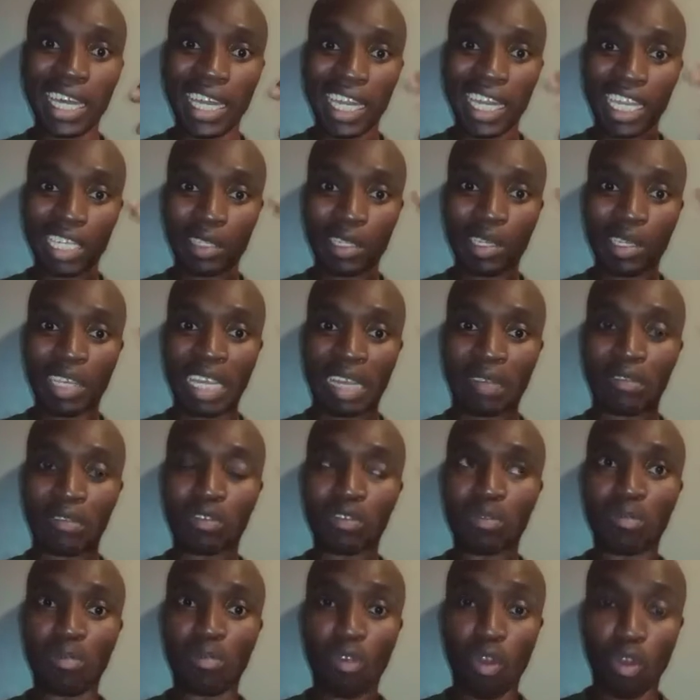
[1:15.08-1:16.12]
it
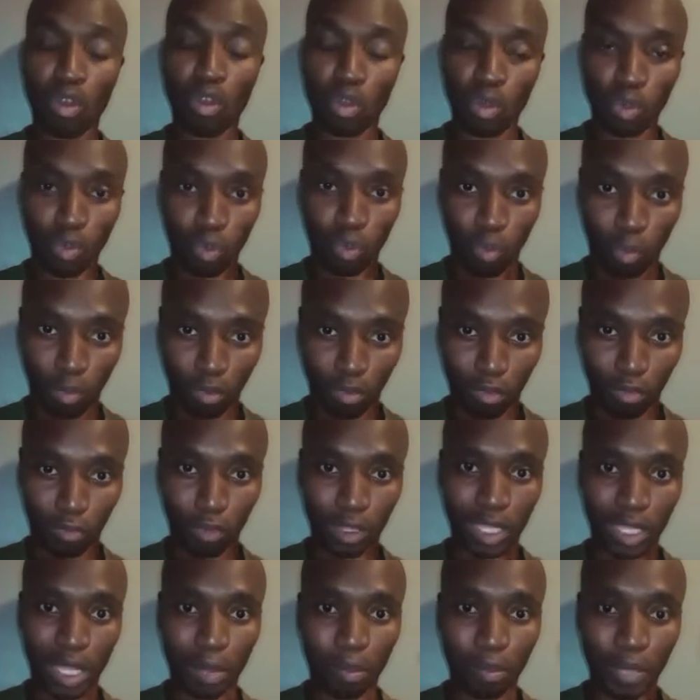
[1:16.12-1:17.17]
gives more room
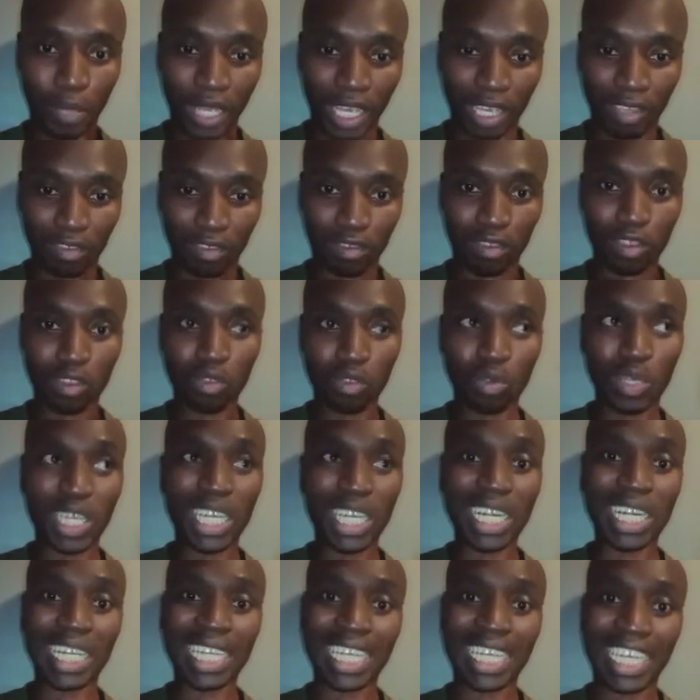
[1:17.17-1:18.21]
for the banks to
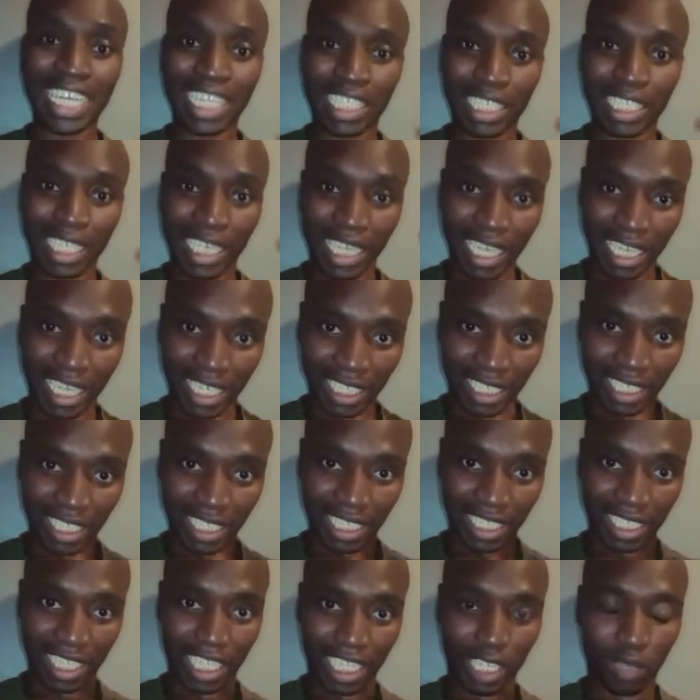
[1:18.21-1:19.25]
create
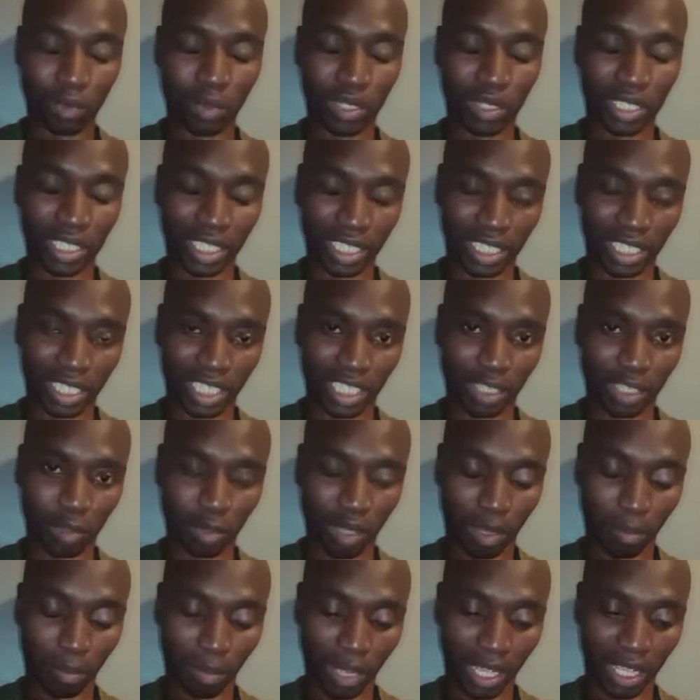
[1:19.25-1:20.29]
excess liquidity into
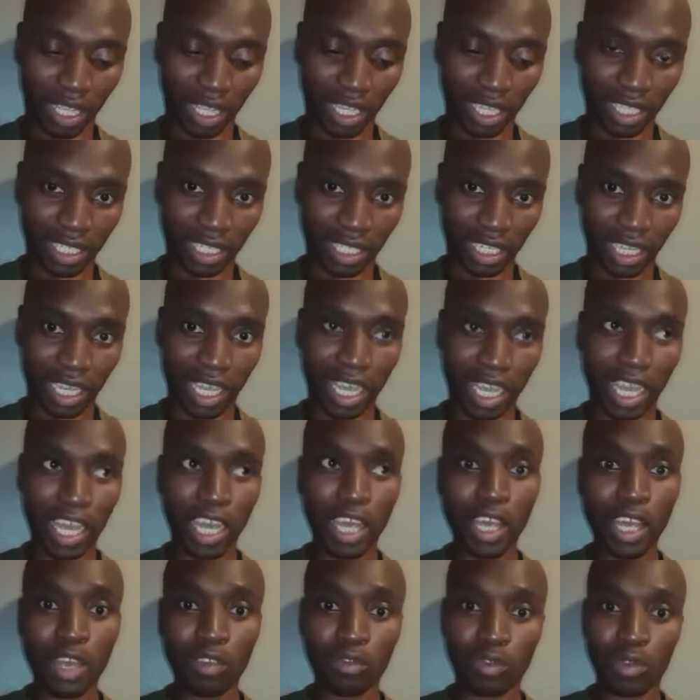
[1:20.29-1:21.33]
the market.
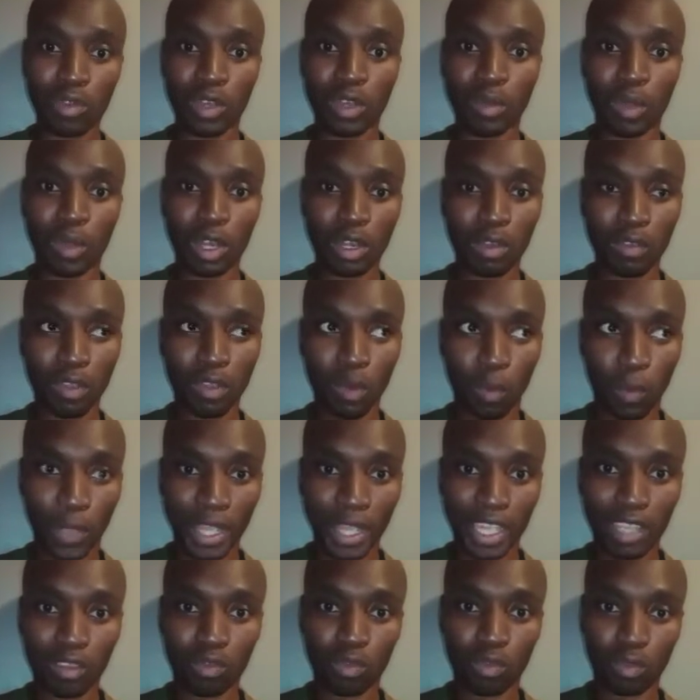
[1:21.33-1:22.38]
So one of the
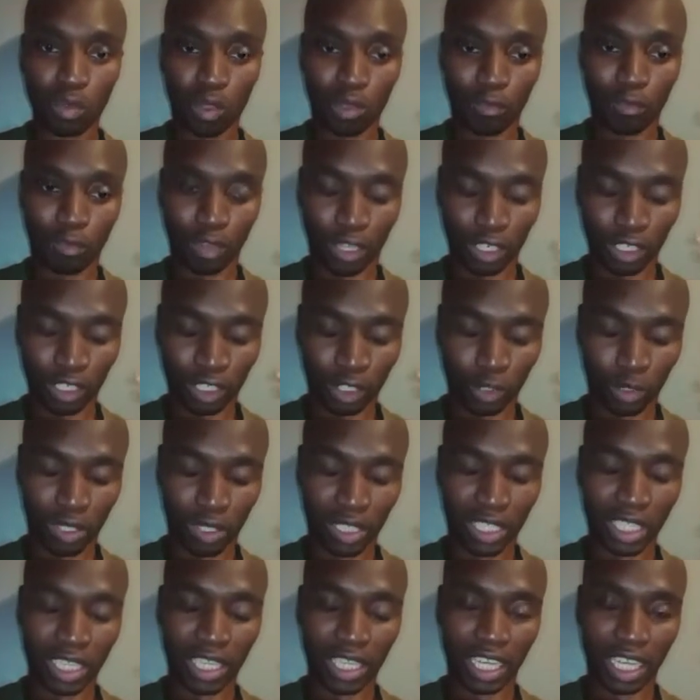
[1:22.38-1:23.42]
ways of
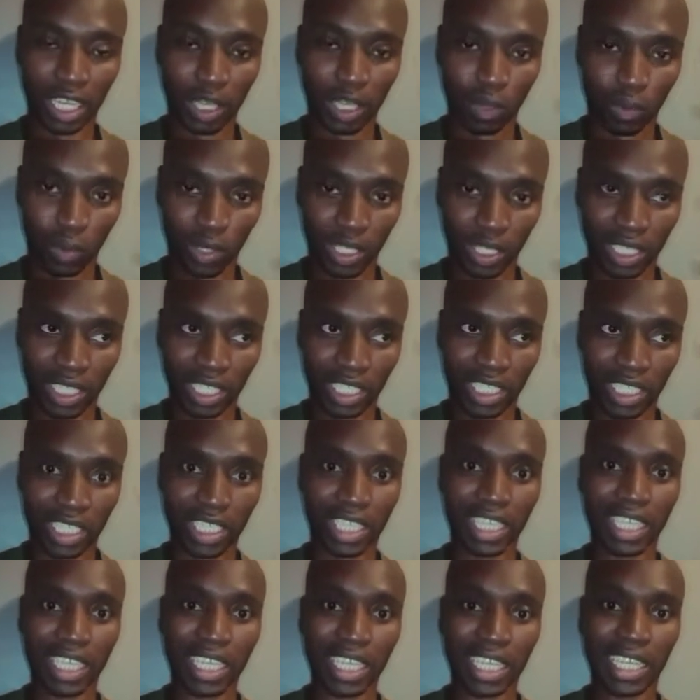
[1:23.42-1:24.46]
reducing the
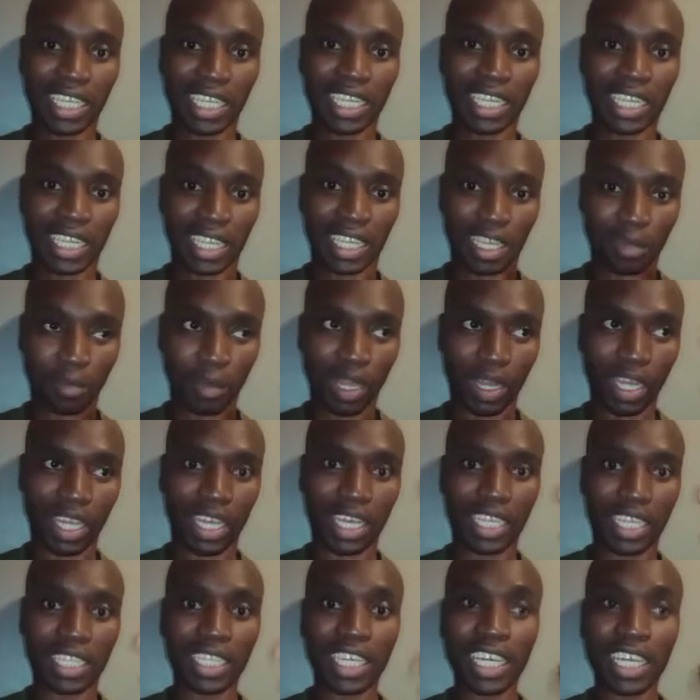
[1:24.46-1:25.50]
liquidity in the
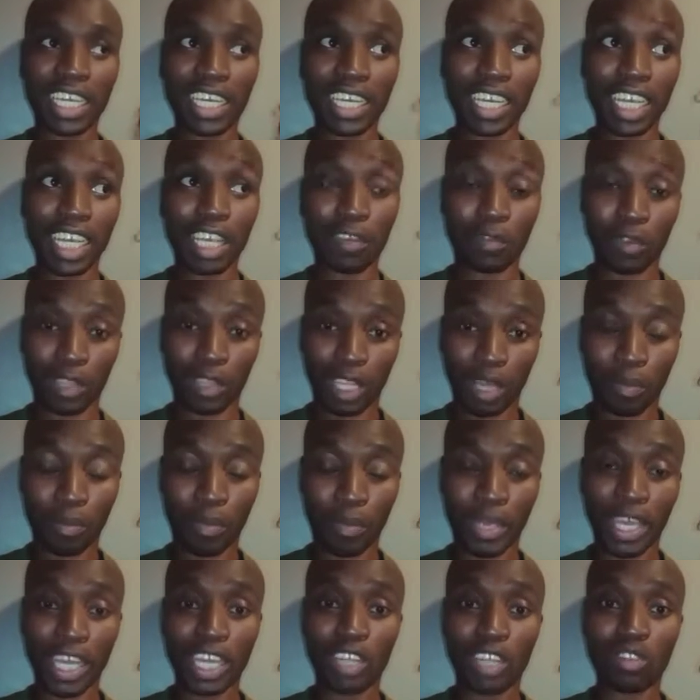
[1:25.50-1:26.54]
market is for the
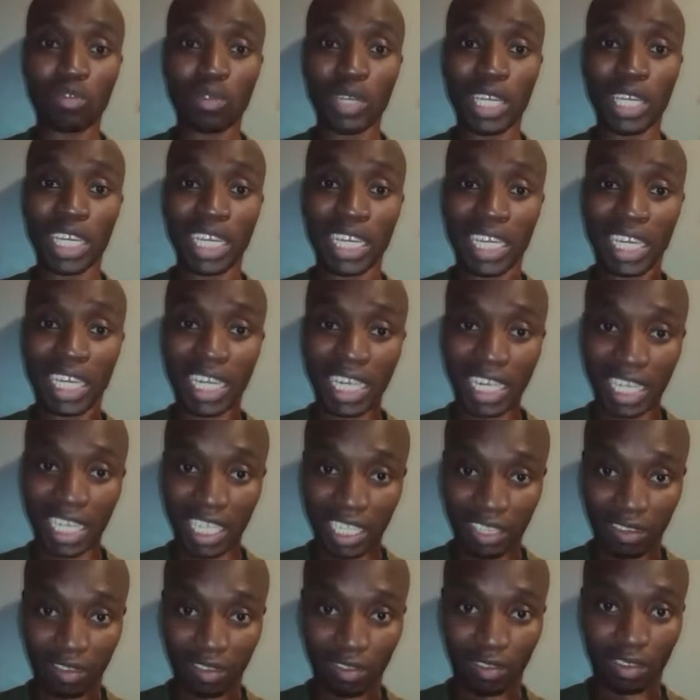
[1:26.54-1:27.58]
bank to
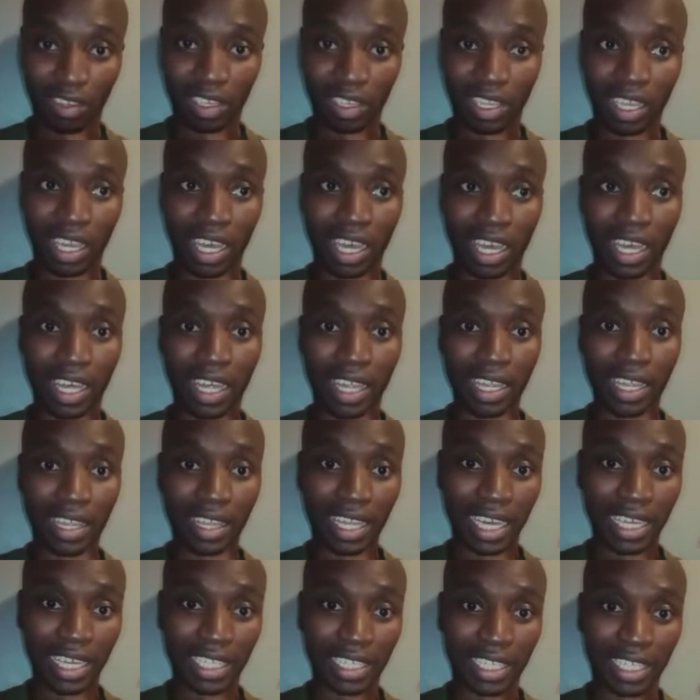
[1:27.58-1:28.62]
increase
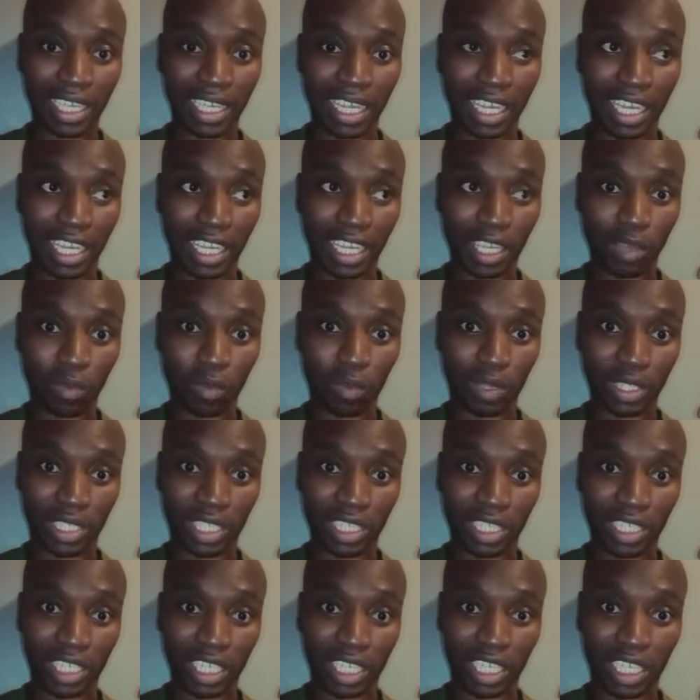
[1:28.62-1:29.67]
that
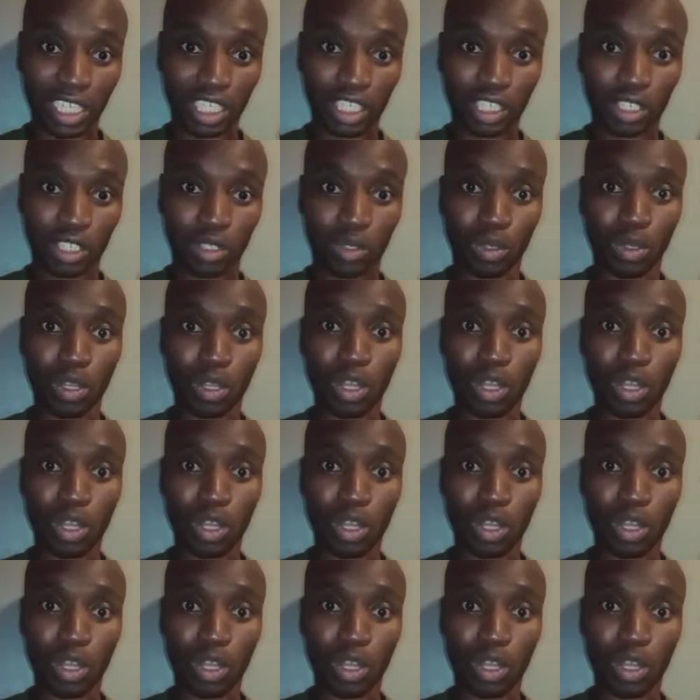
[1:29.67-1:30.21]
liquidity ratio